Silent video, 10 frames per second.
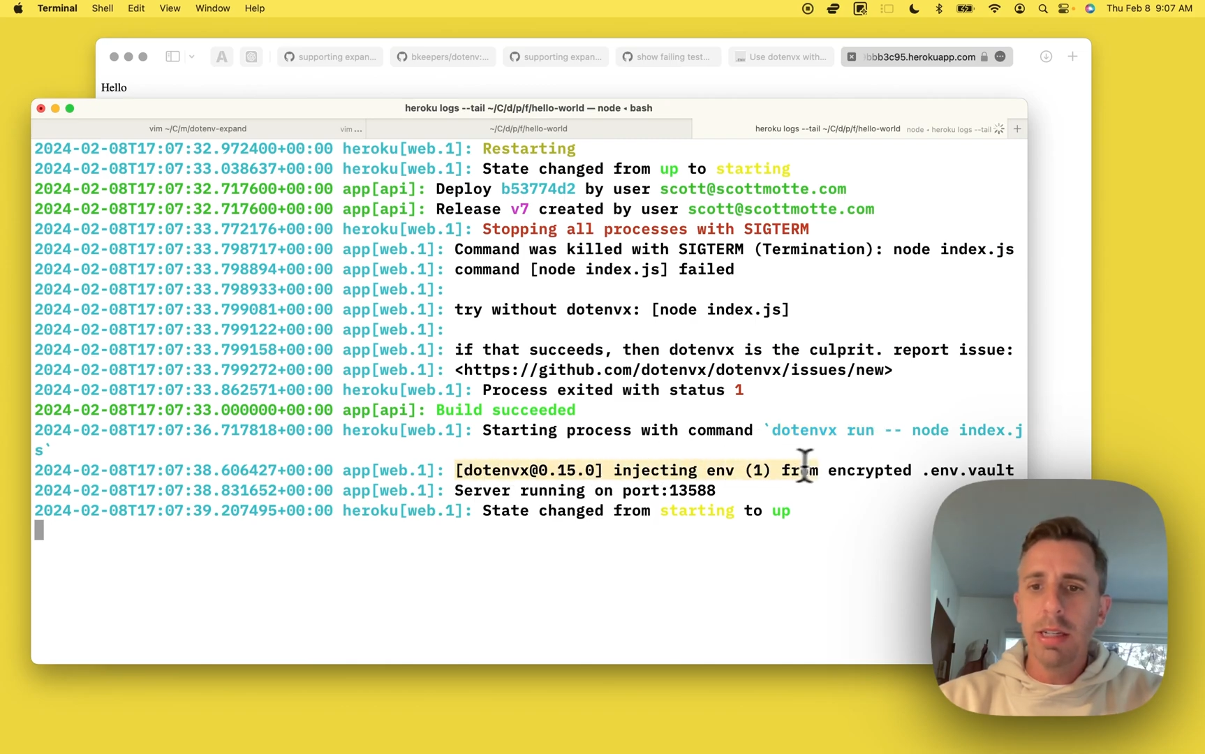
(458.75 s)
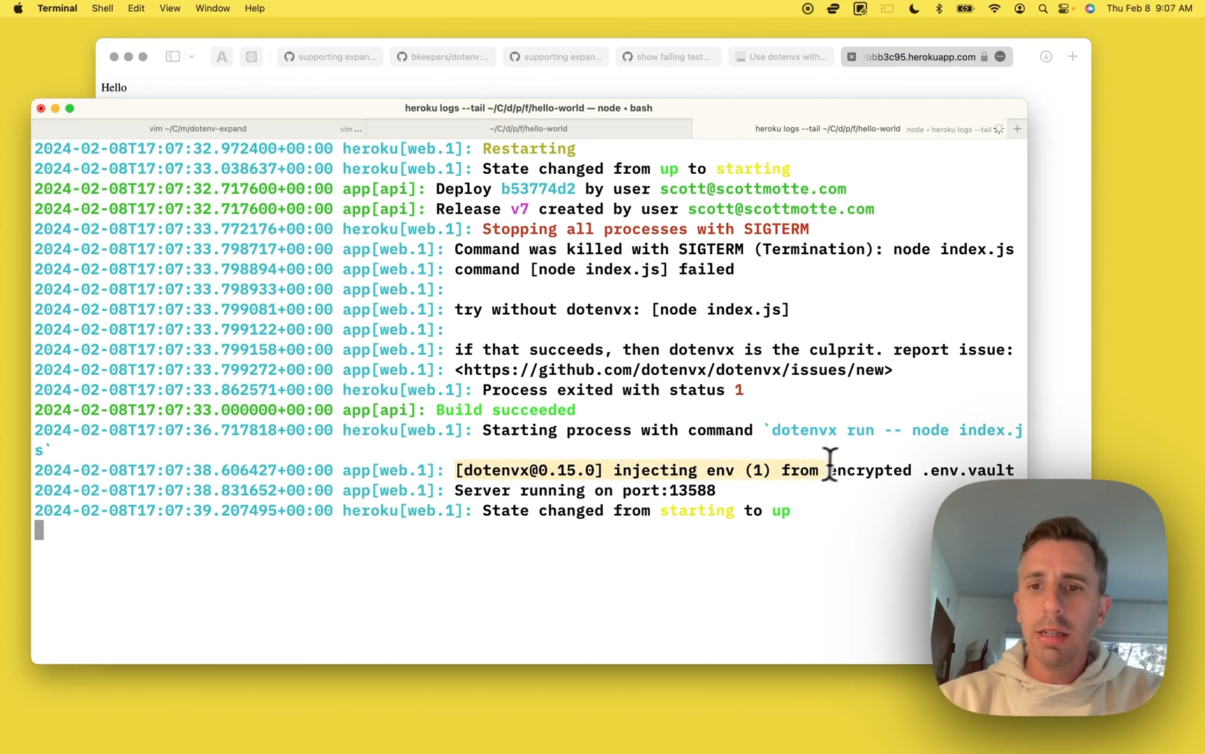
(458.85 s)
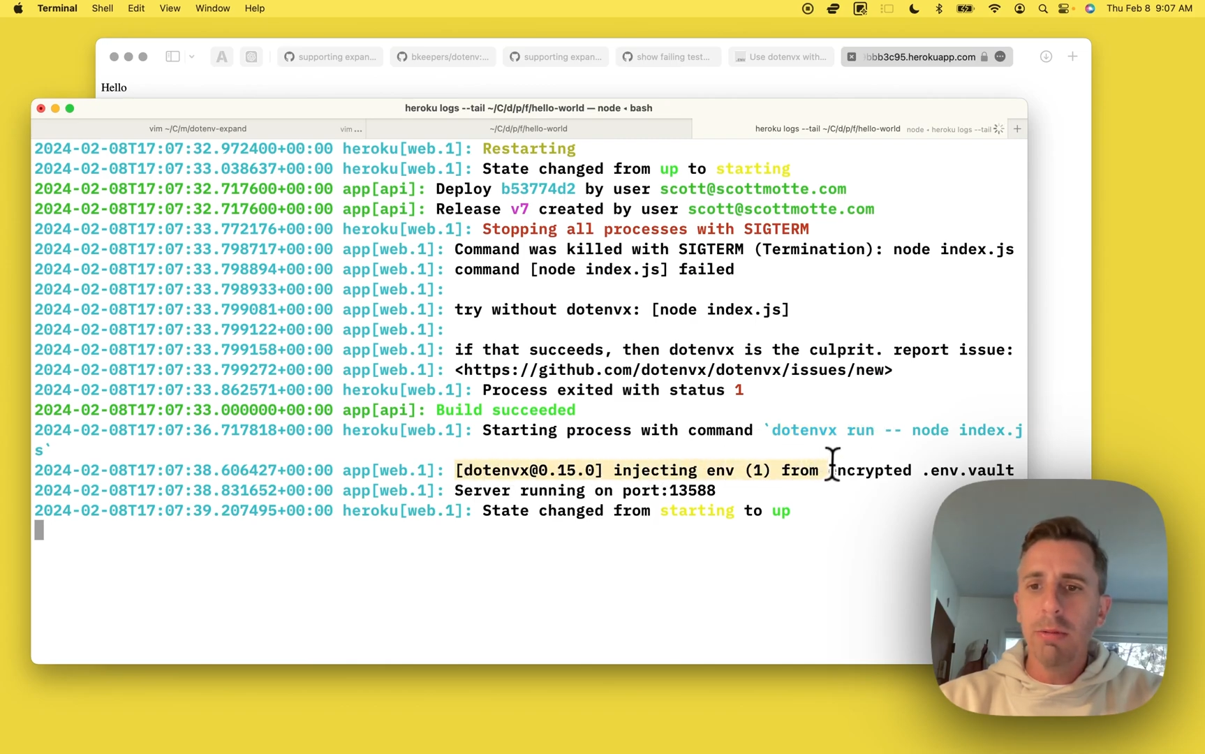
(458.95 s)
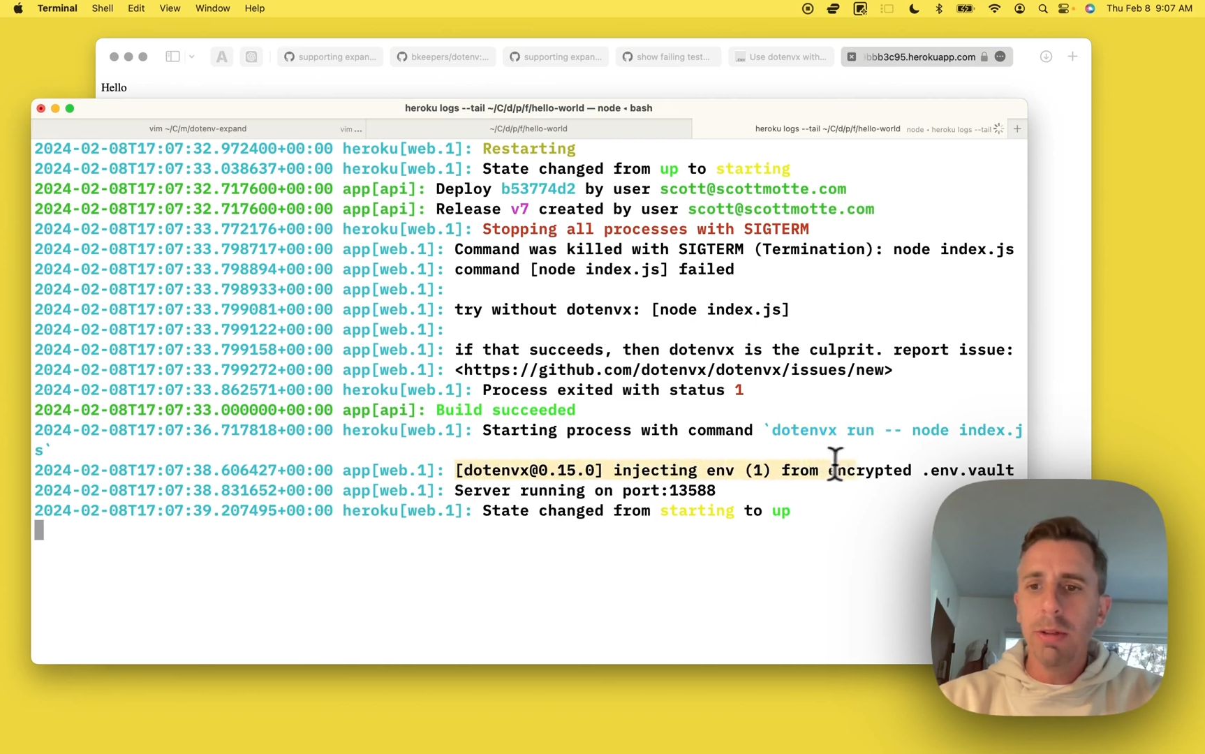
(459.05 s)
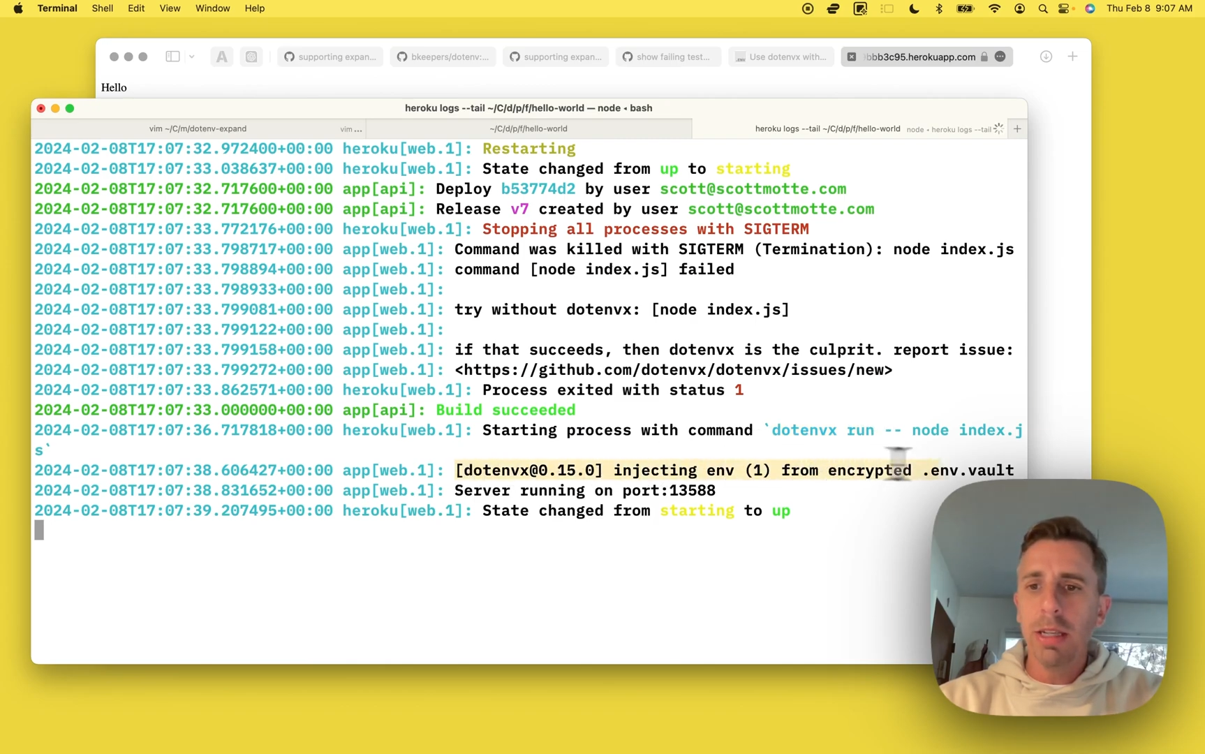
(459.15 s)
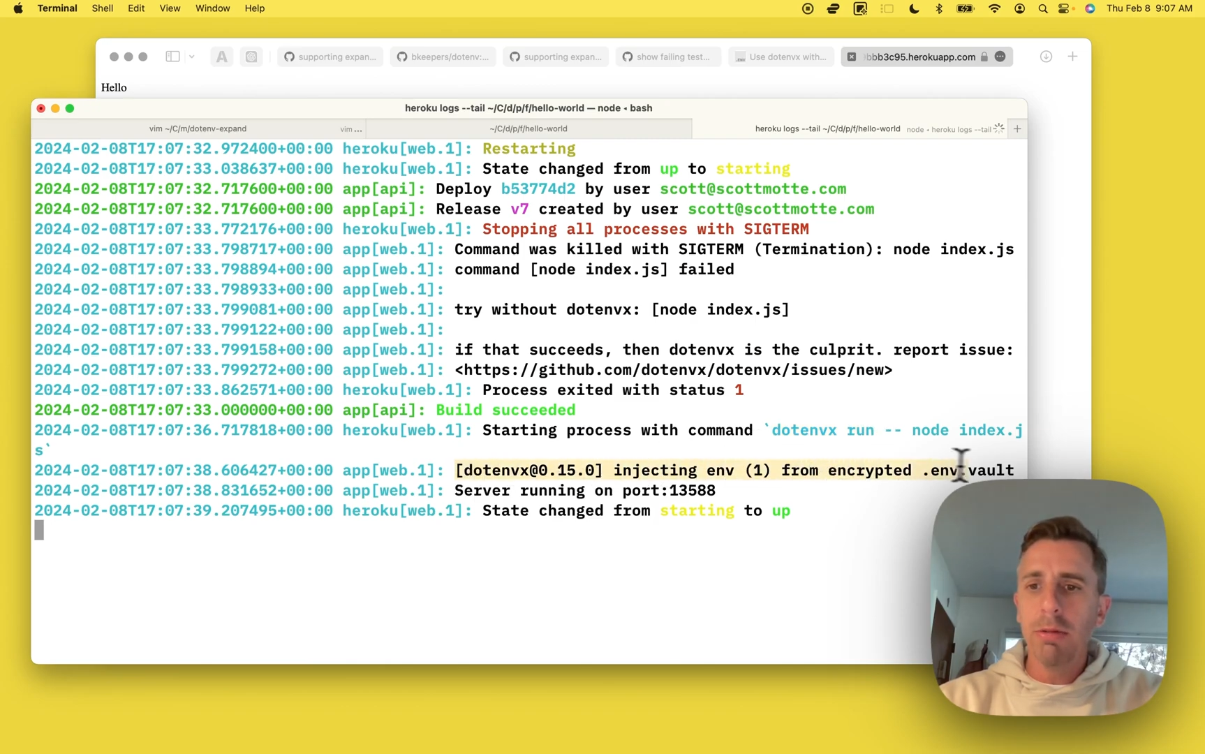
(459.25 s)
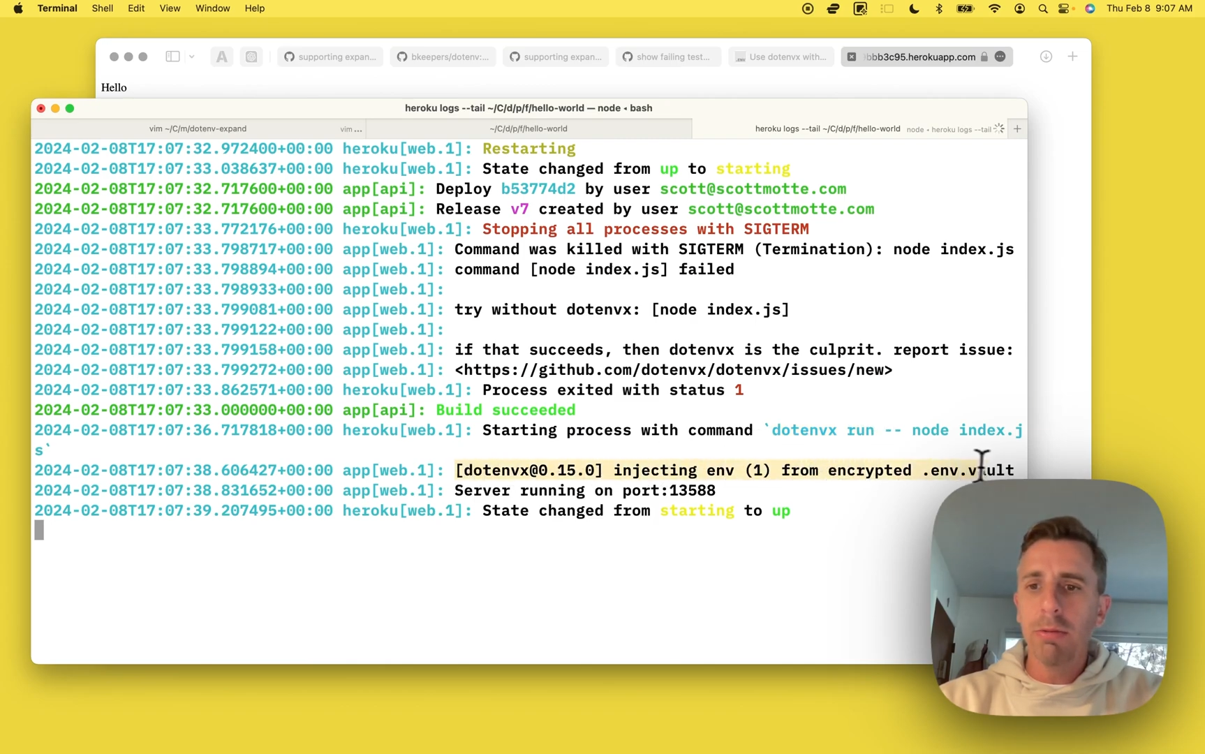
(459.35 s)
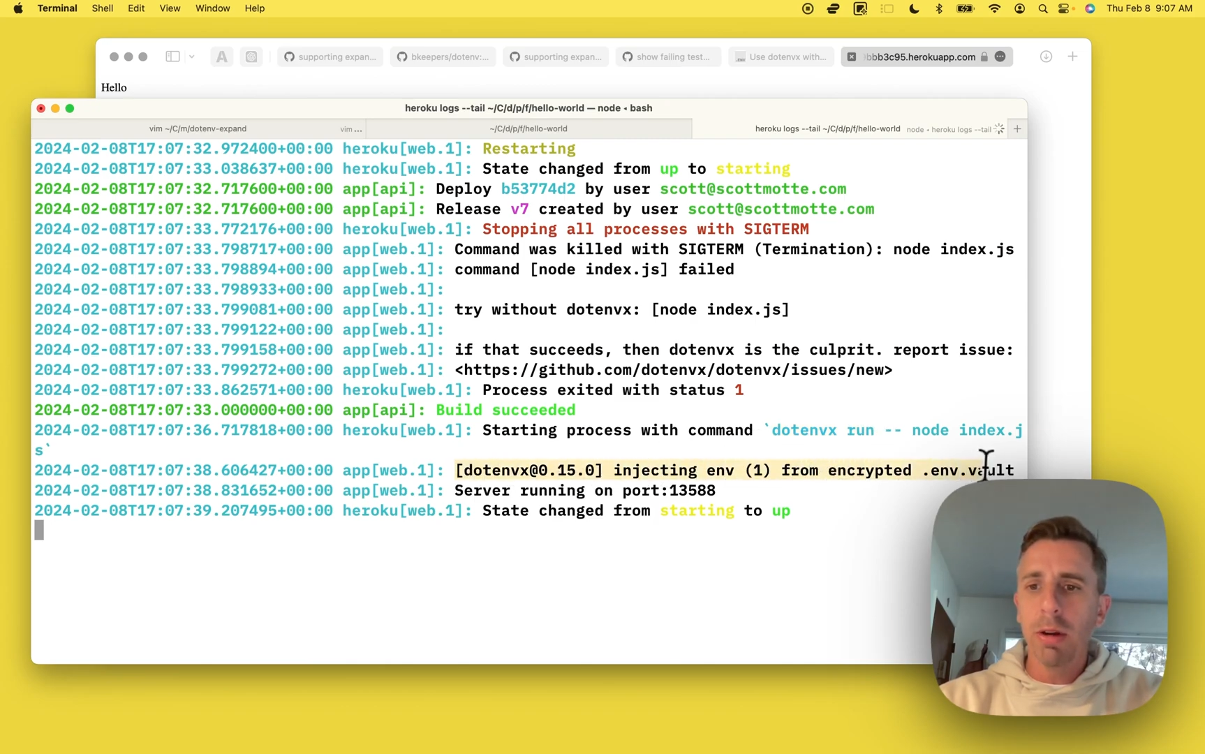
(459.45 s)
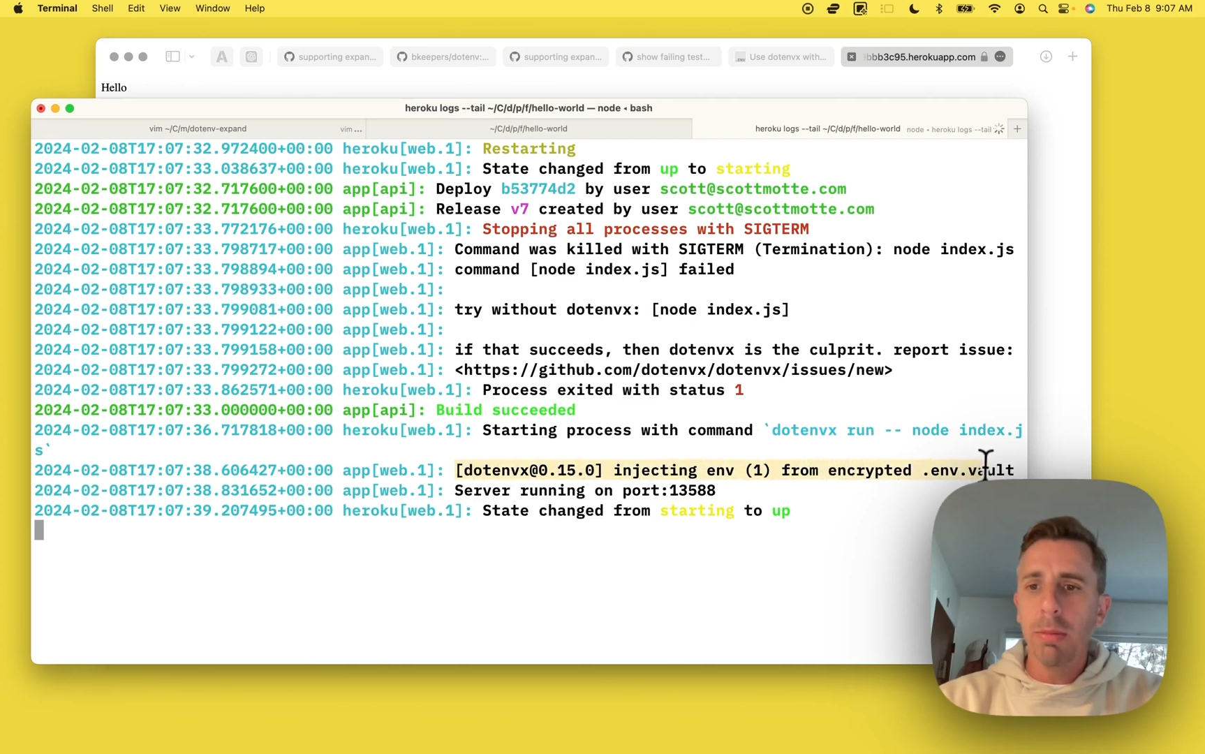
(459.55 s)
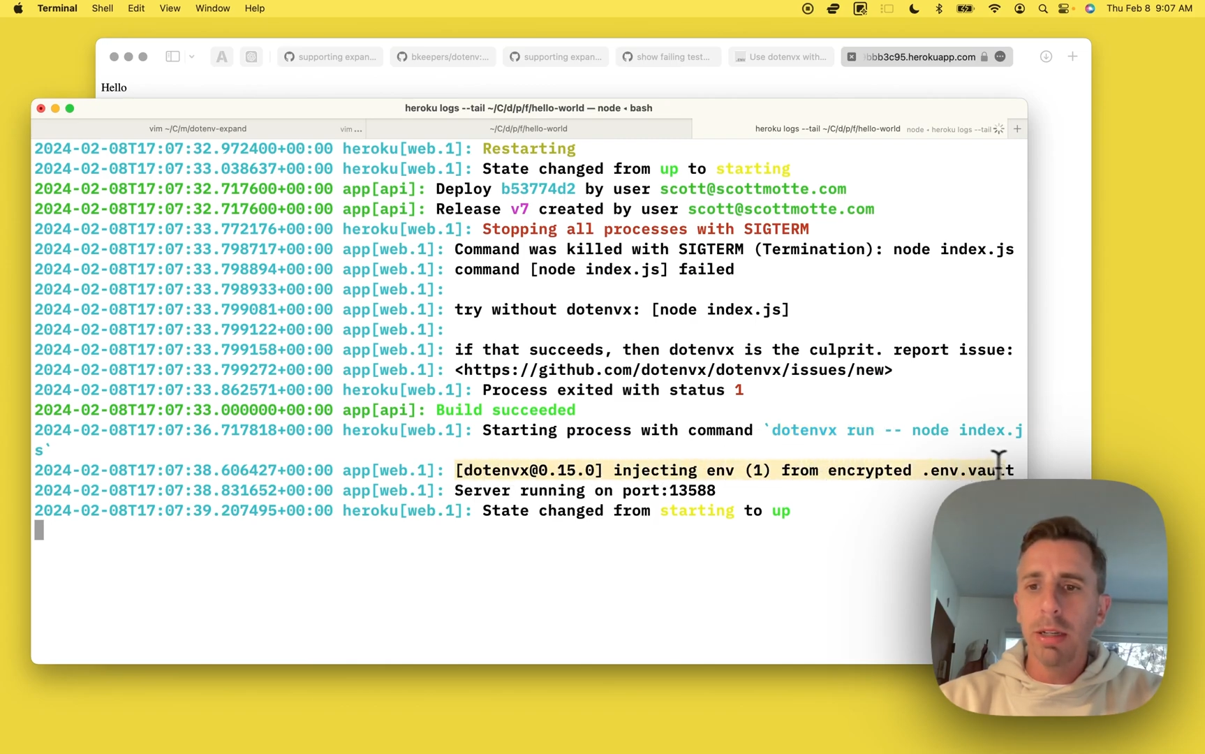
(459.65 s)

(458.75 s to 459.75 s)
env from